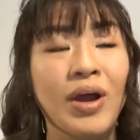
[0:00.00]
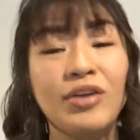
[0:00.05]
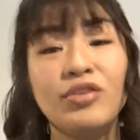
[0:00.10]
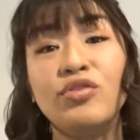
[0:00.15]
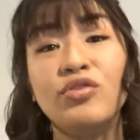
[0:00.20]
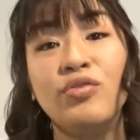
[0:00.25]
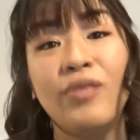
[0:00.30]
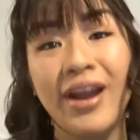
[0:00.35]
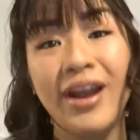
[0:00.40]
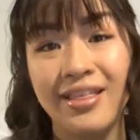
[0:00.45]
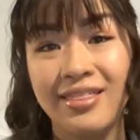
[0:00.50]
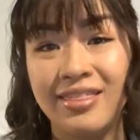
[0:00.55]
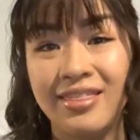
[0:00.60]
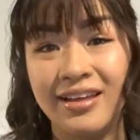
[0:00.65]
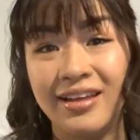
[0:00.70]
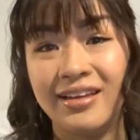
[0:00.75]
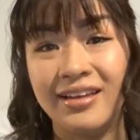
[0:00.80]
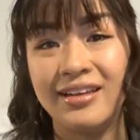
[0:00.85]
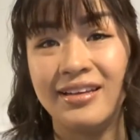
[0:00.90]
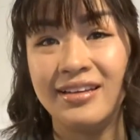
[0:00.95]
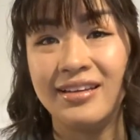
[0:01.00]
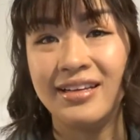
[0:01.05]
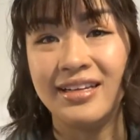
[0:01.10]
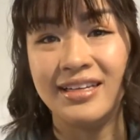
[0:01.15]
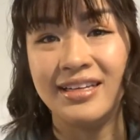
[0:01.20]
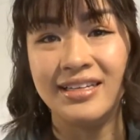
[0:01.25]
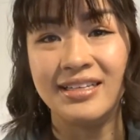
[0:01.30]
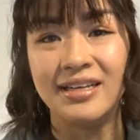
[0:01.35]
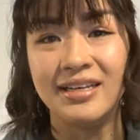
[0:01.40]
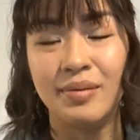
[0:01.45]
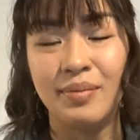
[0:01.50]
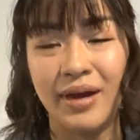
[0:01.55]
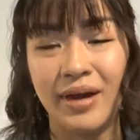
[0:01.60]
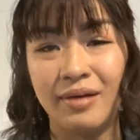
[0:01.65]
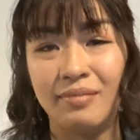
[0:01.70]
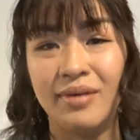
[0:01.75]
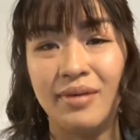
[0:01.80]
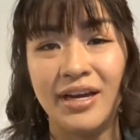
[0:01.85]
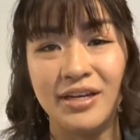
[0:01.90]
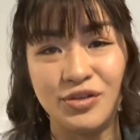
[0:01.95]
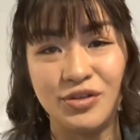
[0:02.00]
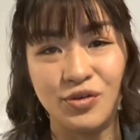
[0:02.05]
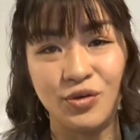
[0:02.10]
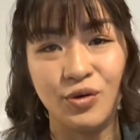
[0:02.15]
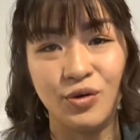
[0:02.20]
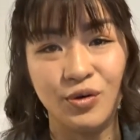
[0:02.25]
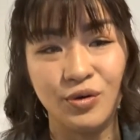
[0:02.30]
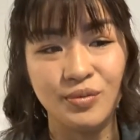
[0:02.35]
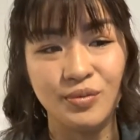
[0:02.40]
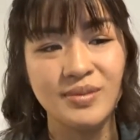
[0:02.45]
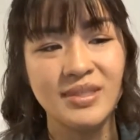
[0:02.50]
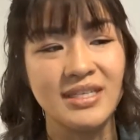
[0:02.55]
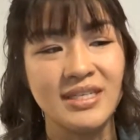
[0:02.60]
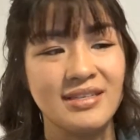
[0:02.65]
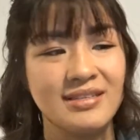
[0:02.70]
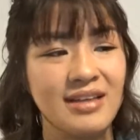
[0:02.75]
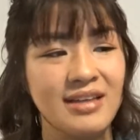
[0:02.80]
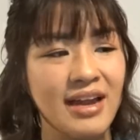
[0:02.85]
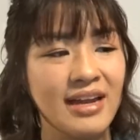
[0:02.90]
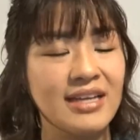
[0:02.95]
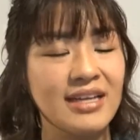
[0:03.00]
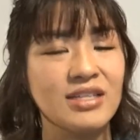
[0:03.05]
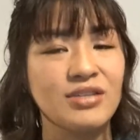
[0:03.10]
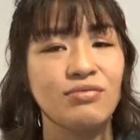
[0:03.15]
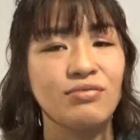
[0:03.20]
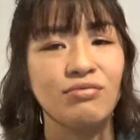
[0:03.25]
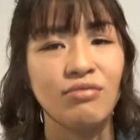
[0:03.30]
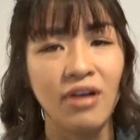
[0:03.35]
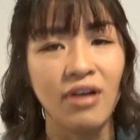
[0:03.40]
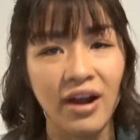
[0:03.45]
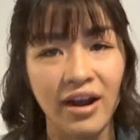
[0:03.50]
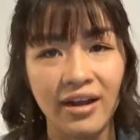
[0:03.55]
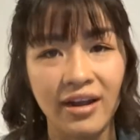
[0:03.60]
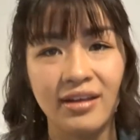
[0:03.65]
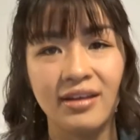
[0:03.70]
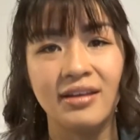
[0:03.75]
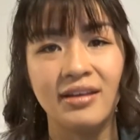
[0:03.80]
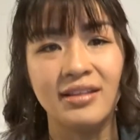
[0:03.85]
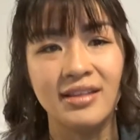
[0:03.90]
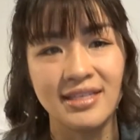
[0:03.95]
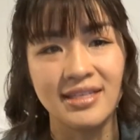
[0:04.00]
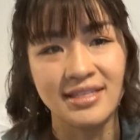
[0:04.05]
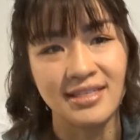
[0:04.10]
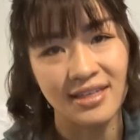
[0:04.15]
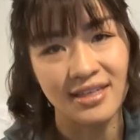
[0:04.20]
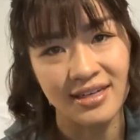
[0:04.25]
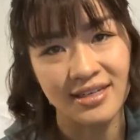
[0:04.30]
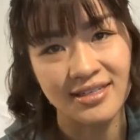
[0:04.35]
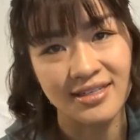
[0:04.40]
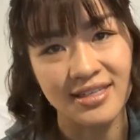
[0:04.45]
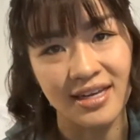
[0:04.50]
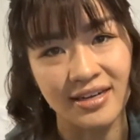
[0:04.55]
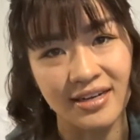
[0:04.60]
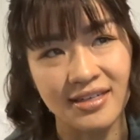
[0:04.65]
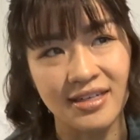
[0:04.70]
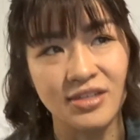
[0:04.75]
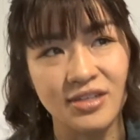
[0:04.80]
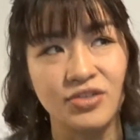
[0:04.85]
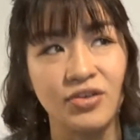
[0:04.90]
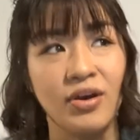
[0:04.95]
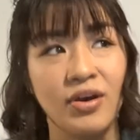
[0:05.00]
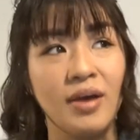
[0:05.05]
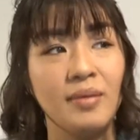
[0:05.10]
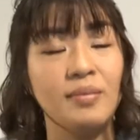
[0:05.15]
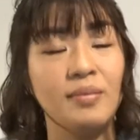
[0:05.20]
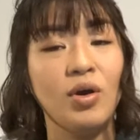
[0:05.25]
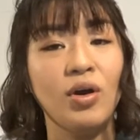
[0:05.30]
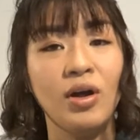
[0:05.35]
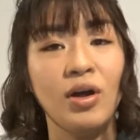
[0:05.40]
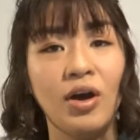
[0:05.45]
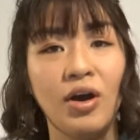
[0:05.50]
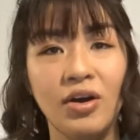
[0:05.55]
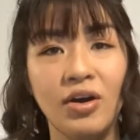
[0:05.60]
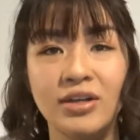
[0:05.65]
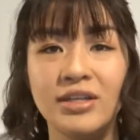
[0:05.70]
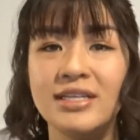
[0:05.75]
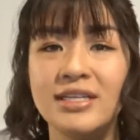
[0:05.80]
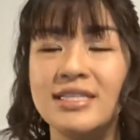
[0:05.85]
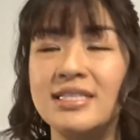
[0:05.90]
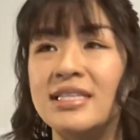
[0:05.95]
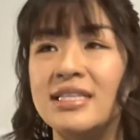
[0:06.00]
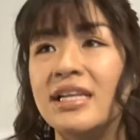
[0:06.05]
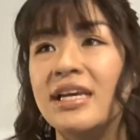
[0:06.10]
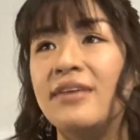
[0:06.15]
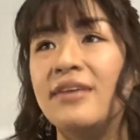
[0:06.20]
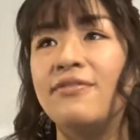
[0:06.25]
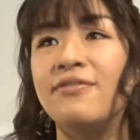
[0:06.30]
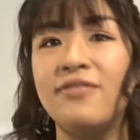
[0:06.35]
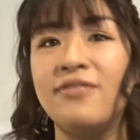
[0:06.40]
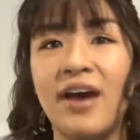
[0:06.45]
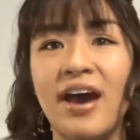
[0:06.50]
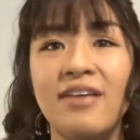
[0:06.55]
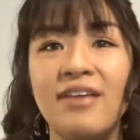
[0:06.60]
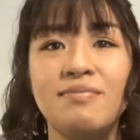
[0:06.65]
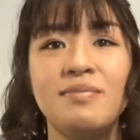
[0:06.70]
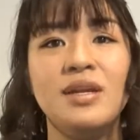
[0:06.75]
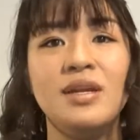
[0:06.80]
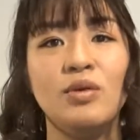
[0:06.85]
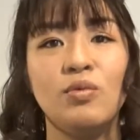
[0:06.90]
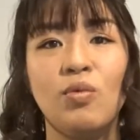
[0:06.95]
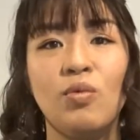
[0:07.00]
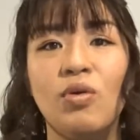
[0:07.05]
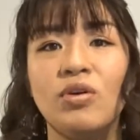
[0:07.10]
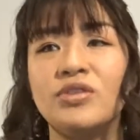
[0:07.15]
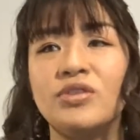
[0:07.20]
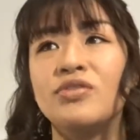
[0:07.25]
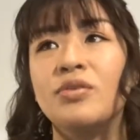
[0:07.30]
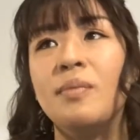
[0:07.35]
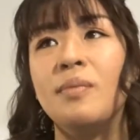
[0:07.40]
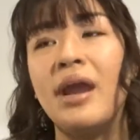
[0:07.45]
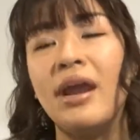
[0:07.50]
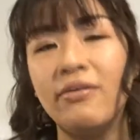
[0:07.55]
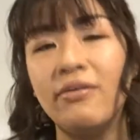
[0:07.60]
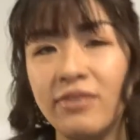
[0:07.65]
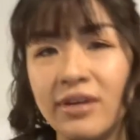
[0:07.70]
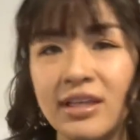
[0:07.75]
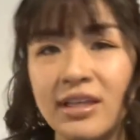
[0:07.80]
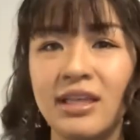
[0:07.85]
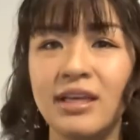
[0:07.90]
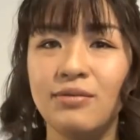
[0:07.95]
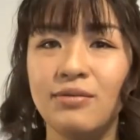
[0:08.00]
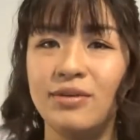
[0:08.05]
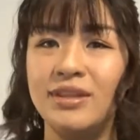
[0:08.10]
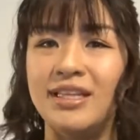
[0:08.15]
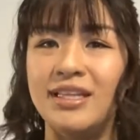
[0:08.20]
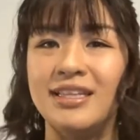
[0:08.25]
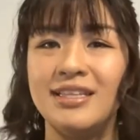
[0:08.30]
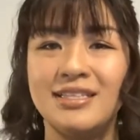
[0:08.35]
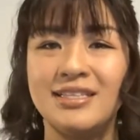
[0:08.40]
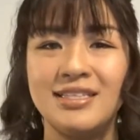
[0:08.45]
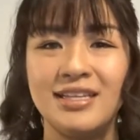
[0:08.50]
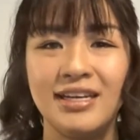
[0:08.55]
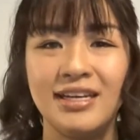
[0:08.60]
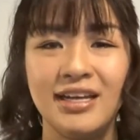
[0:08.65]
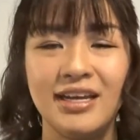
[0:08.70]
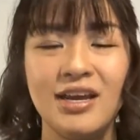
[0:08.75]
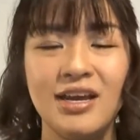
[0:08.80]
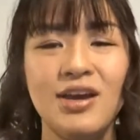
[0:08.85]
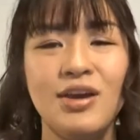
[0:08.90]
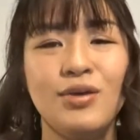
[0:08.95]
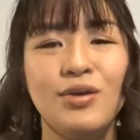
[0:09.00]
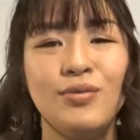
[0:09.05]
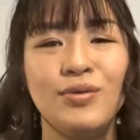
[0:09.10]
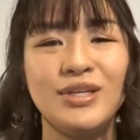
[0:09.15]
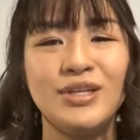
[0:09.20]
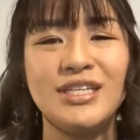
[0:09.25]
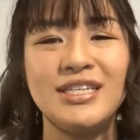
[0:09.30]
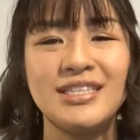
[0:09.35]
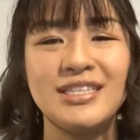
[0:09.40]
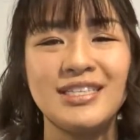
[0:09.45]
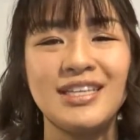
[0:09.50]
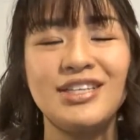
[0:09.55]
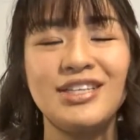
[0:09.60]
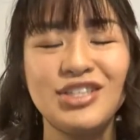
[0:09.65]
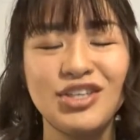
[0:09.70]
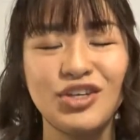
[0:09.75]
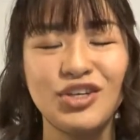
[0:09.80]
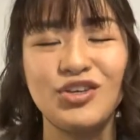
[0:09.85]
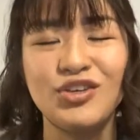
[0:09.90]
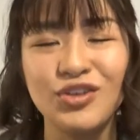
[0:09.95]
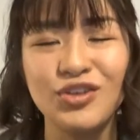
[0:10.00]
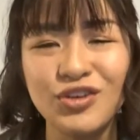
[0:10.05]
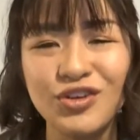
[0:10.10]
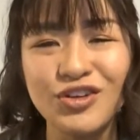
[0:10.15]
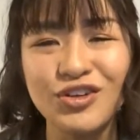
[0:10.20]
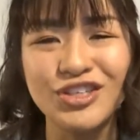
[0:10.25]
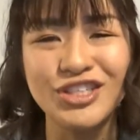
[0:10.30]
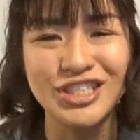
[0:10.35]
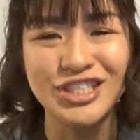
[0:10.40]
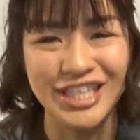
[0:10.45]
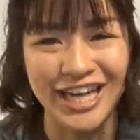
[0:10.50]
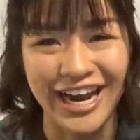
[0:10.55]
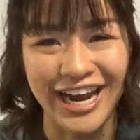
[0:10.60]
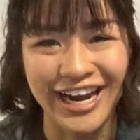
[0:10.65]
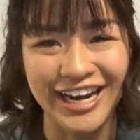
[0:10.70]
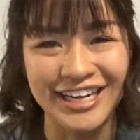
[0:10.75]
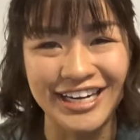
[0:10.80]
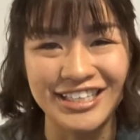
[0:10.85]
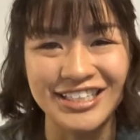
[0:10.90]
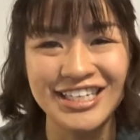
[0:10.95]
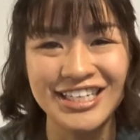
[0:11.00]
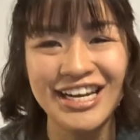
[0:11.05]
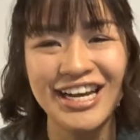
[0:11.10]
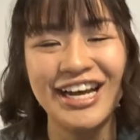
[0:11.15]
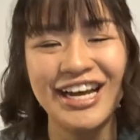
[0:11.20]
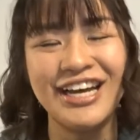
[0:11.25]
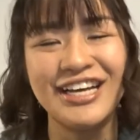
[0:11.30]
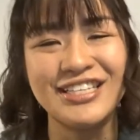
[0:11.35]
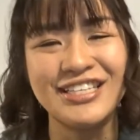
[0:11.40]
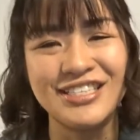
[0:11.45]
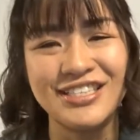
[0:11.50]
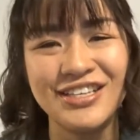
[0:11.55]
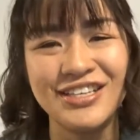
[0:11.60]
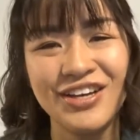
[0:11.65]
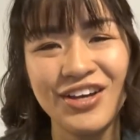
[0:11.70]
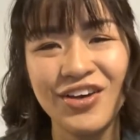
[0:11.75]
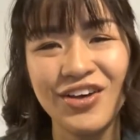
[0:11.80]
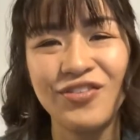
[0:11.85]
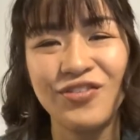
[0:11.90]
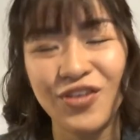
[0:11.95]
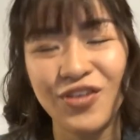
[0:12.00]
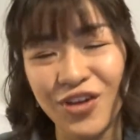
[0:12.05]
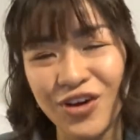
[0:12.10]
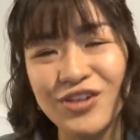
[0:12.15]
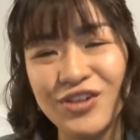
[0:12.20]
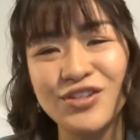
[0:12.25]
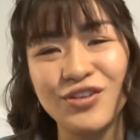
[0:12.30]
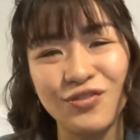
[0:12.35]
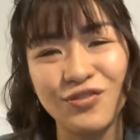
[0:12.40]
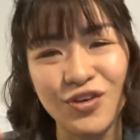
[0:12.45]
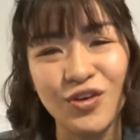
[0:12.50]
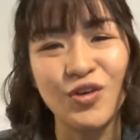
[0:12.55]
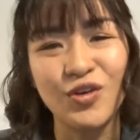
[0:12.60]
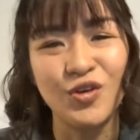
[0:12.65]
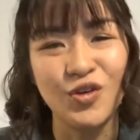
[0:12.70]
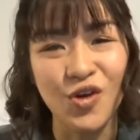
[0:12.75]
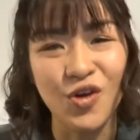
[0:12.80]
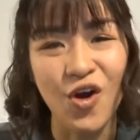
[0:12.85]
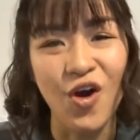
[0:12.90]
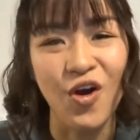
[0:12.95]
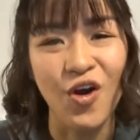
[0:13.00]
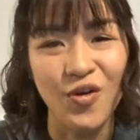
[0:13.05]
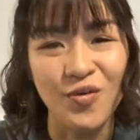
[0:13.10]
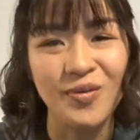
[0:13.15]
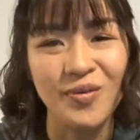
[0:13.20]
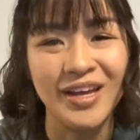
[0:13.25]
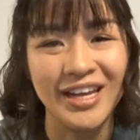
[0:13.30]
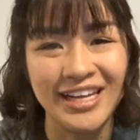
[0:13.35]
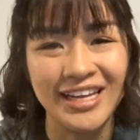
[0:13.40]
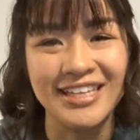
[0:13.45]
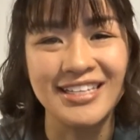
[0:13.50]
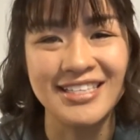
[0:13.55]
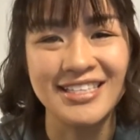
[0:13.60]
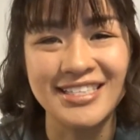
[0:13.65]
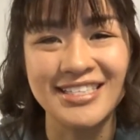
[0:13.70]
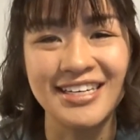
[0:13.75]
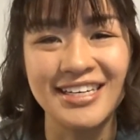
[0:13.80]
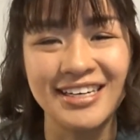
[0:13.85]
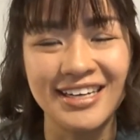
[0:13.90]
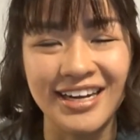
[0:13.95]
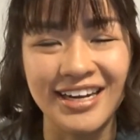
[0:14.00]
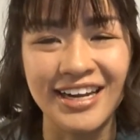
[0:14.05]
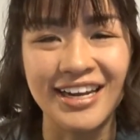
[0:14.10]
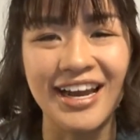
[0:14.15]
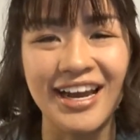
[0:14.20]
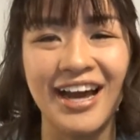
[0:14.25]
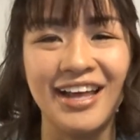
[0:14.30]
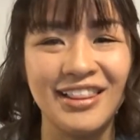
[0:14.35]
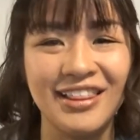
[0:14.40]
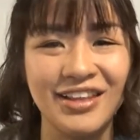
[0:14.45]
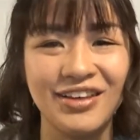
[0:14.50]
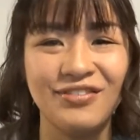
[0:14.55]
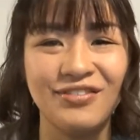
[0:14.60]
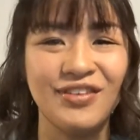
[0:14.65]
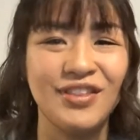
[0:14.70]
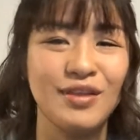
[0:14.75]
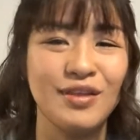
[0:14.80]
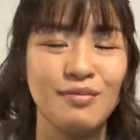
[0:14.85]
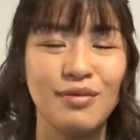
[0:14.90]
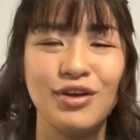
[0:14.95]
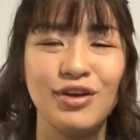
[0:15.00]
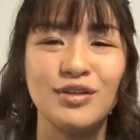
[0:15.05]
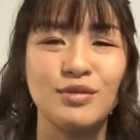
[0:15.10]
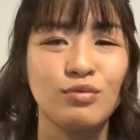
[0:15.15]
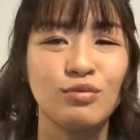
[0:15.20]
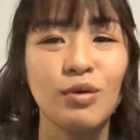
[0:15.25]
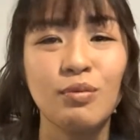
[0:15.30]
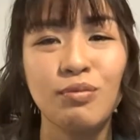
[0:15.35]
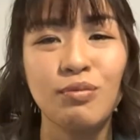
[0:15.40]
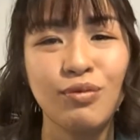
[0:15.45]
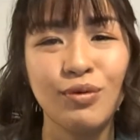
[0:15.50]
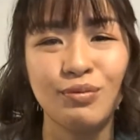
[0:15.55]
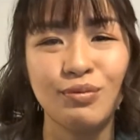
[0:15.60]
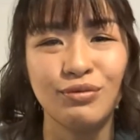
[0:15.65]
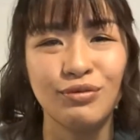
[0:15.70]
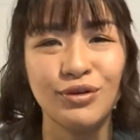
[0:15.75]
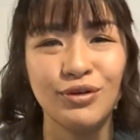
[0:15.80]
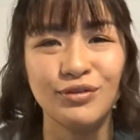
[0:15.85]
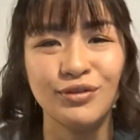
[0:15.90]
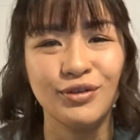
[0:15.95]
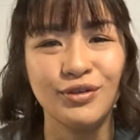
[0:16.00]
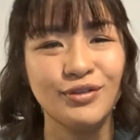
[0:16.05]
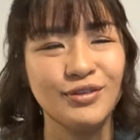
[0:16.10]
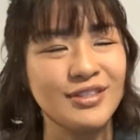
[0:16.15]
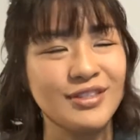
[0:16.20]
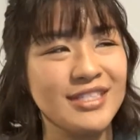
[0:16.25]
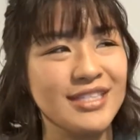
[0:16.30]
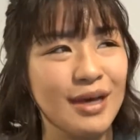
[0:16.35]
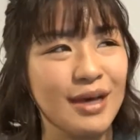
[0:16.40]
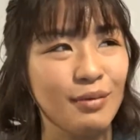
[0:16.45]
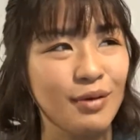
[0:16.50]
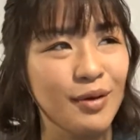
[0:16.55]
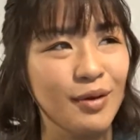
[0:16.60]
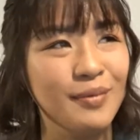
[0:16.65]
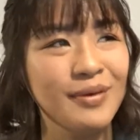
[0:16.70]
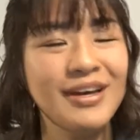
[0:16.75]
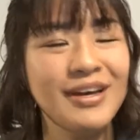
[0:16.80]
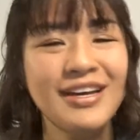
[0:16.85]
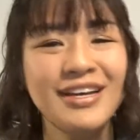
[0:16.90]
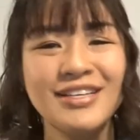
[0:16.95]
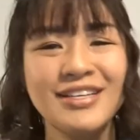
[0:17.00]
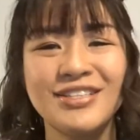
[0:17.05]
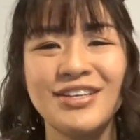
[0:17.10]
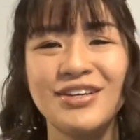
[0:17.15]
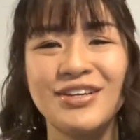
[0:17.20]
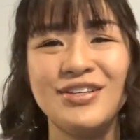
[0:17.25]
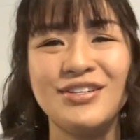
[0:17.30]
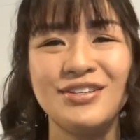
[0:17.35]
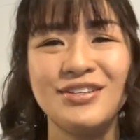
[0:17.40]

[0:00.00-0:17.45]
great thing about my dorms is that it's right in the city center, so I'm honestly 5-minute walks from everything within the city, which is such a huge change. As for those of you who know me in Sydney, I live in the most rural suburb, so